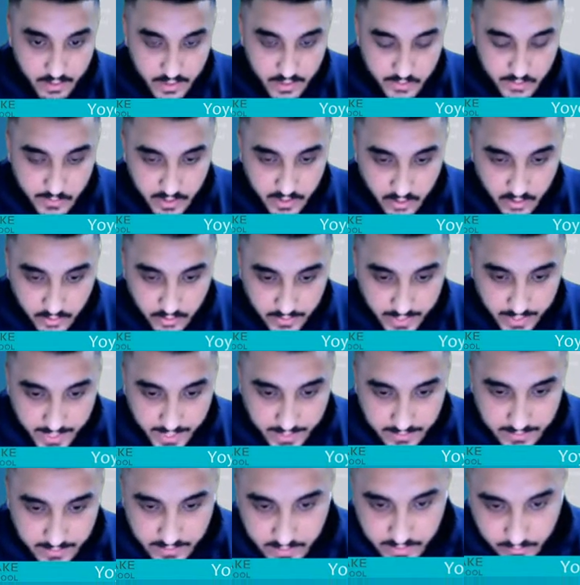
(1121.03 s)
because we can look
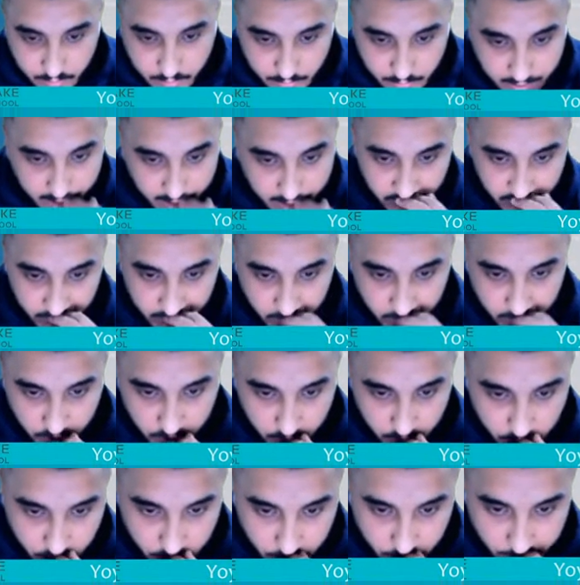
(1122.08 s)
ahead and see what we got to
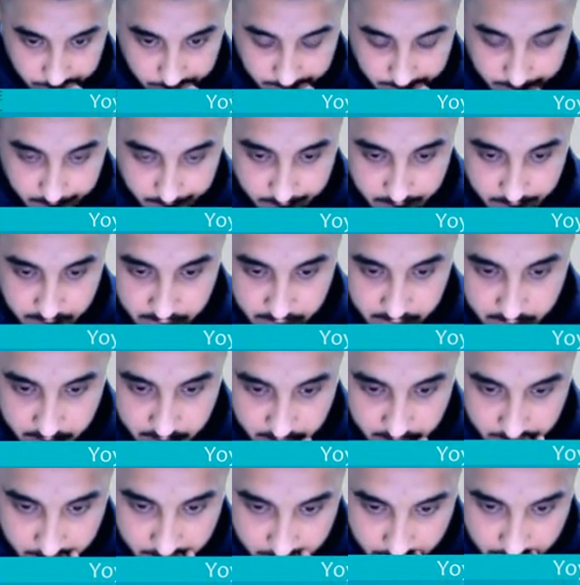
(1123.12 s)
do
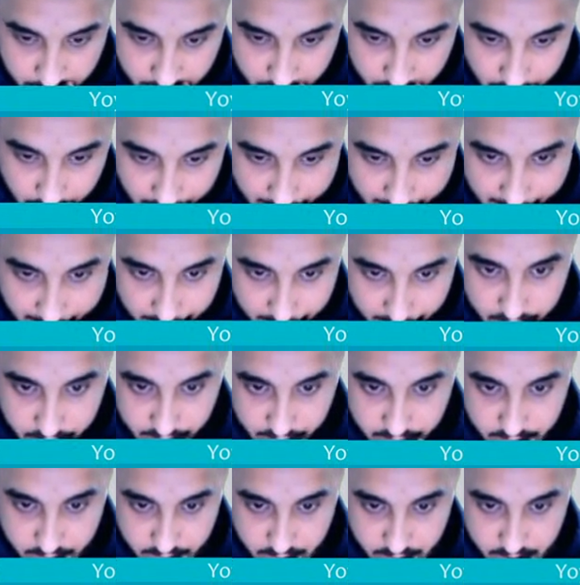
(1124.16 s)

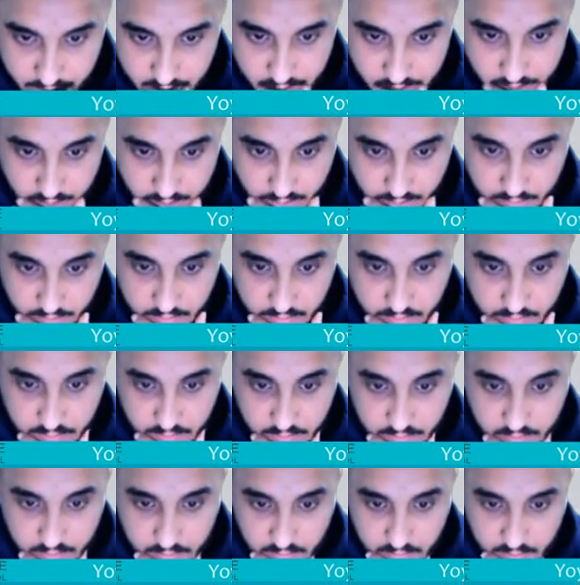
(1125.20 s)
after this is done.
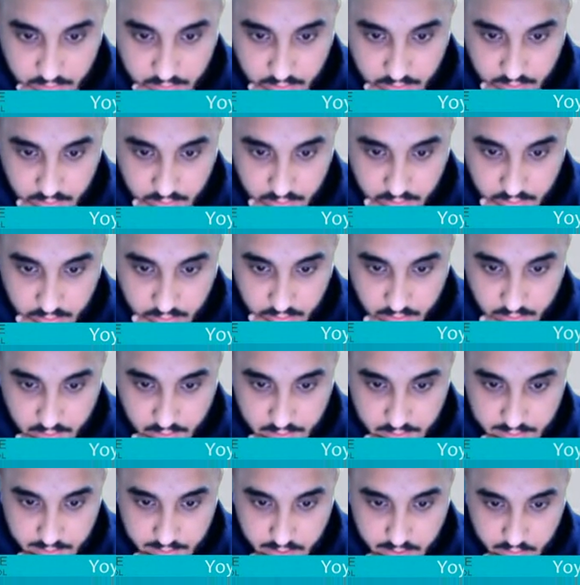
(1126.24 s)

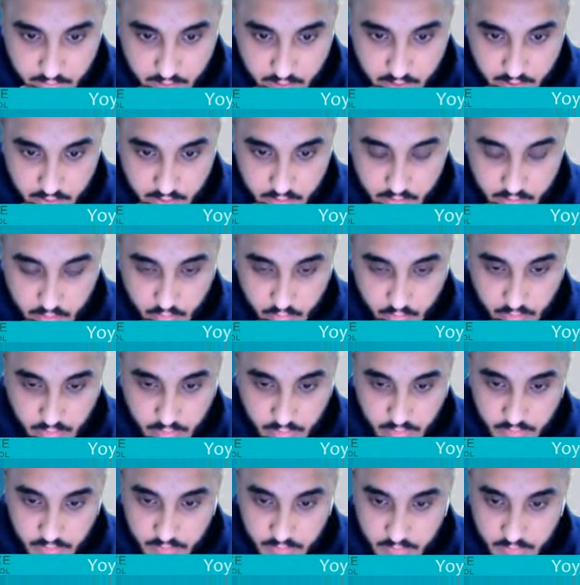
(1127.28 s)
Let's say you own.